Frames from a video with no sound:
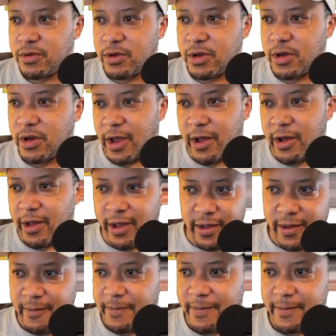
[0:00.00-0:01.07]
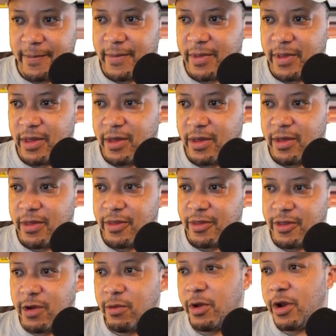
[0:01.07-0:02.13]
Okay.
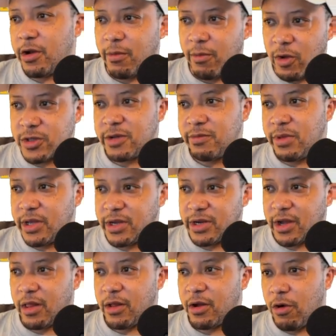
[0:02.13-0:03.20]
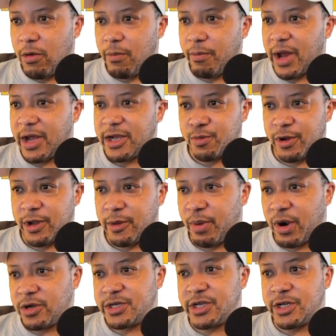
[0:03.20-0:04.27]
Then went on a multi-million dollar home buying spree,
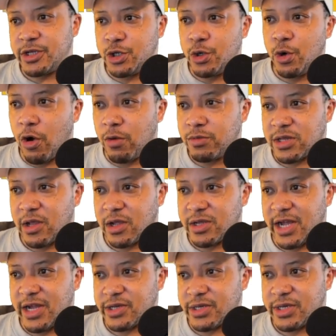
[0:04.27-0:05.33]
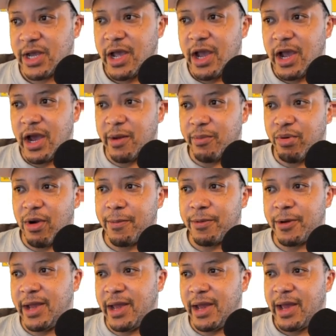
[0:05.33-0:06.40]
purchasing two homes in Los Angeles and a
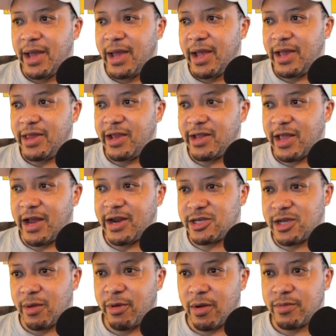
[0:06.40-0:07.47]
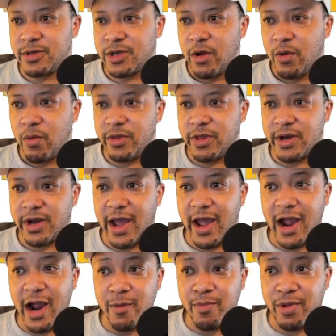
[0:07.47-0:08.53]
property in the Atlanta suburbs with an
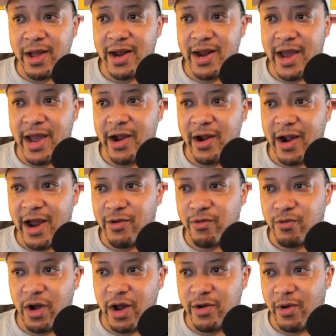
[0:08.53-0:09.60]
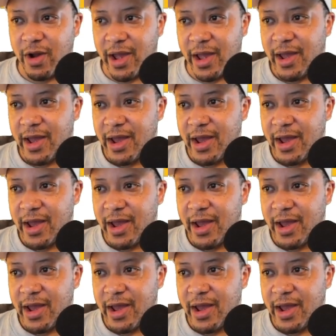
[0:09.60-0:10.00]
airplane hangar and runway,